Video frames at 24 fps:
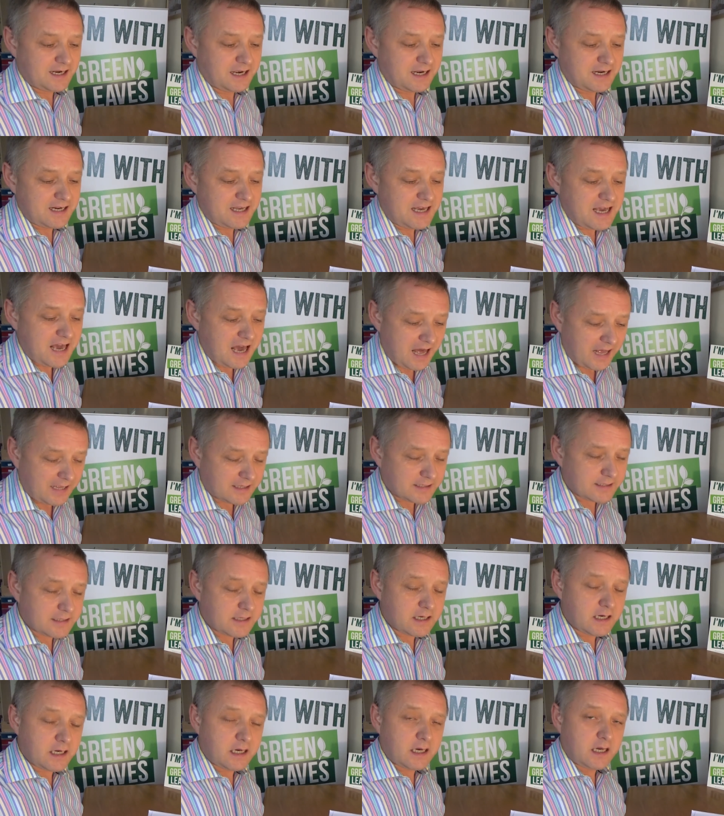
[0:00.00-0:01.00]
And
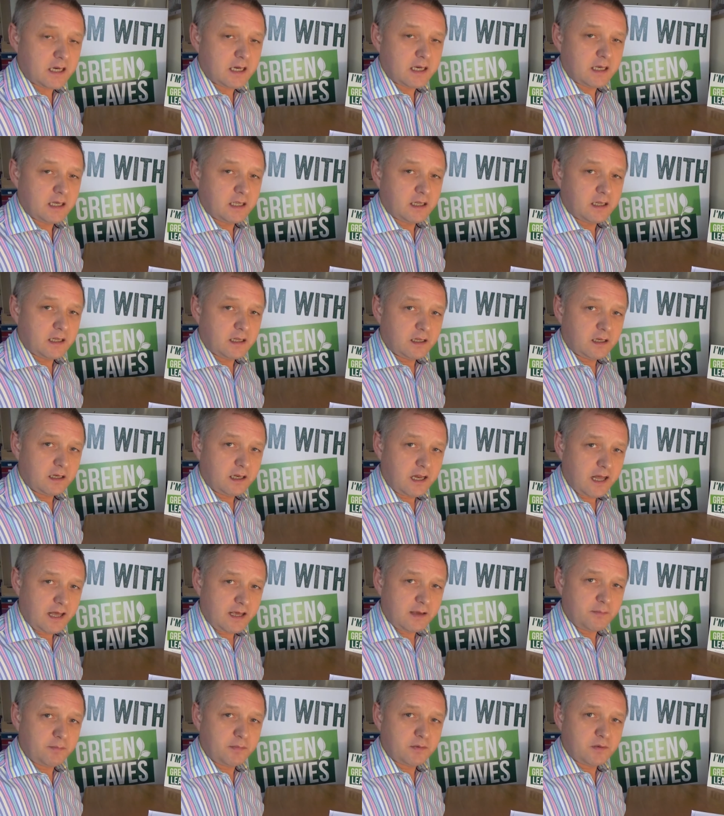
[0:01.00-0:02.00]
yet,
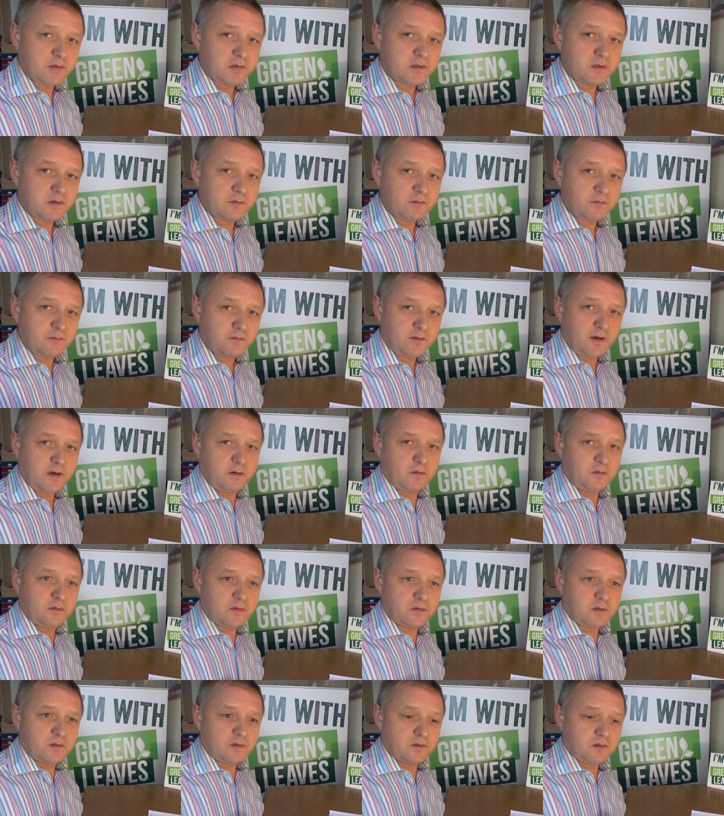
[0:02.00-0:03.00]
Labour's
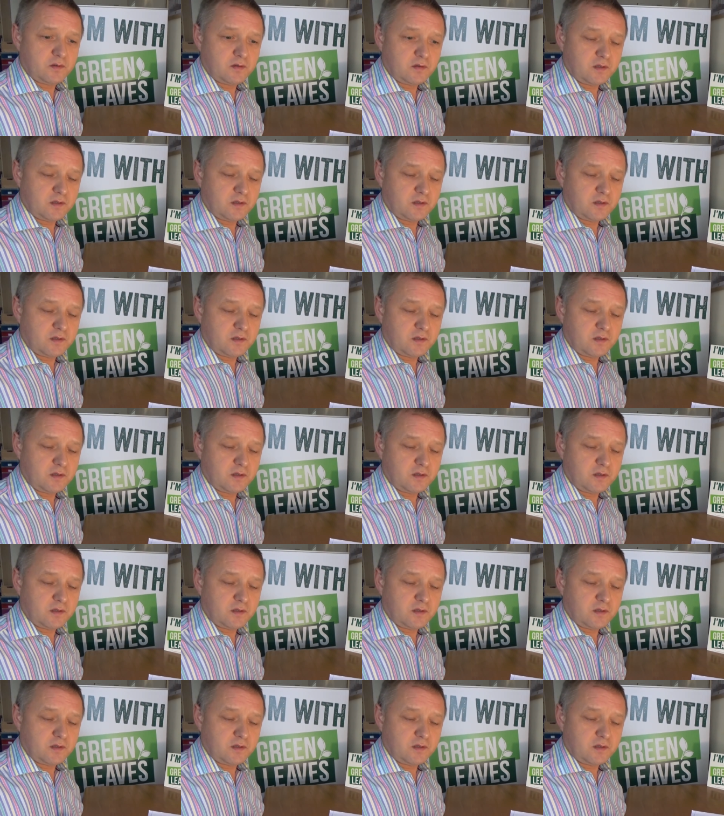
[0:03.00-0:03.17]
vote